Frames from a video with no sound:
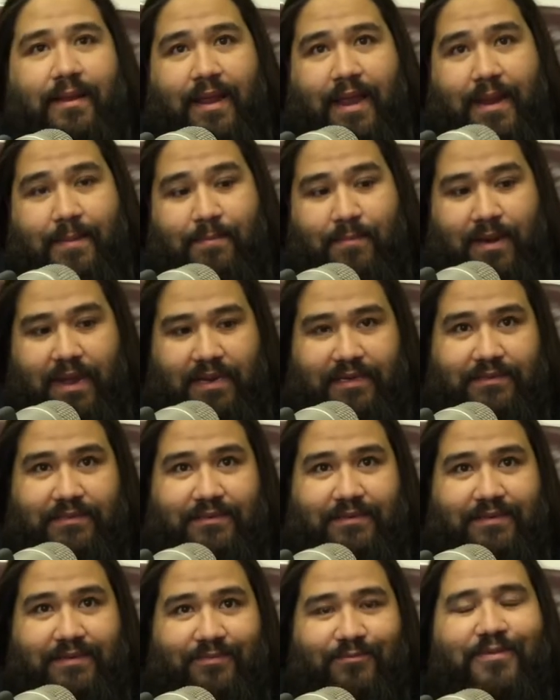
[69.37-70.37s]
We ain't mics. doing
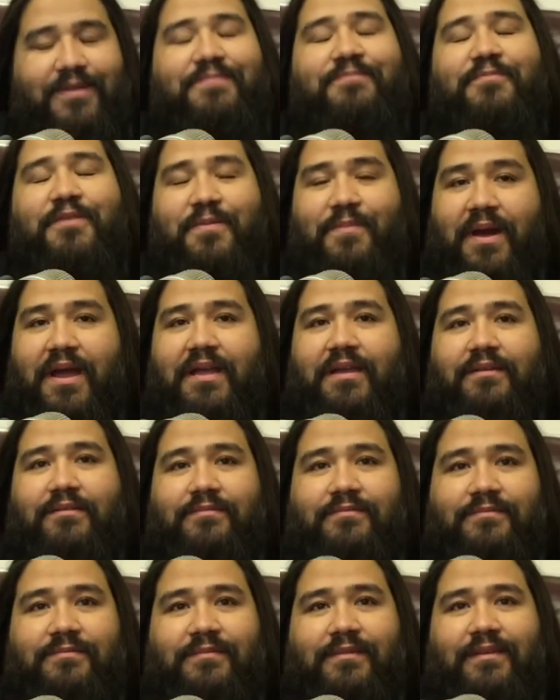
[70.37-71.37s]
that. We, we might. We,
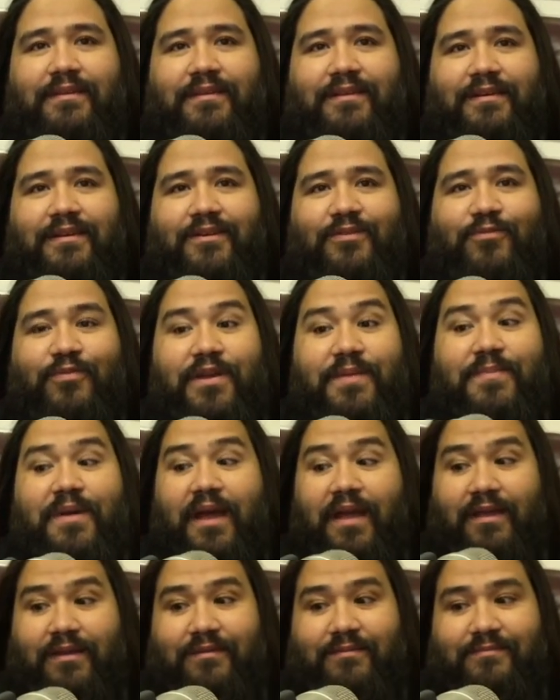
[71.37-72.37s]
oh, okay. we
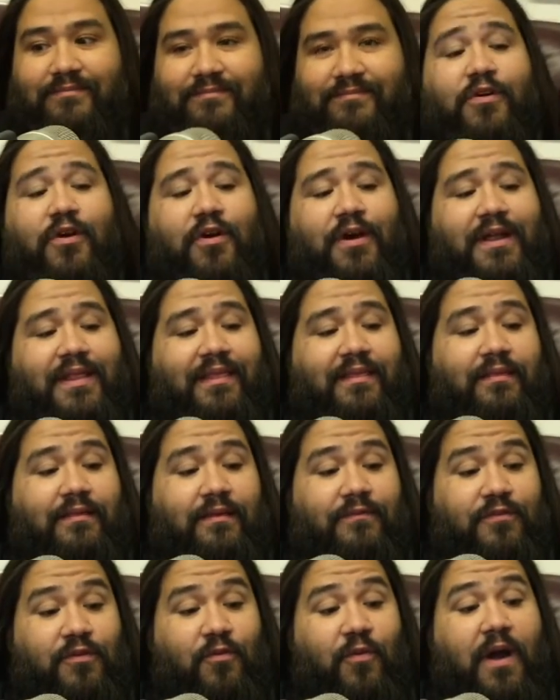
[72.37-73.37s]
might. So go ahead and,
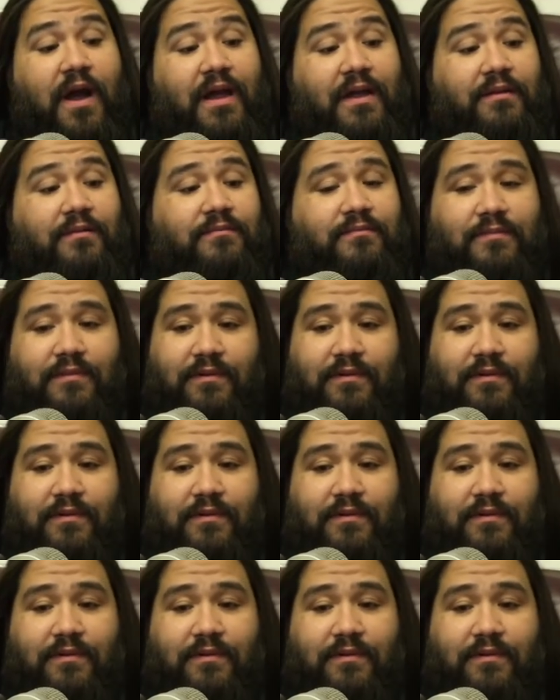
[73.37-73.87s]
if you want,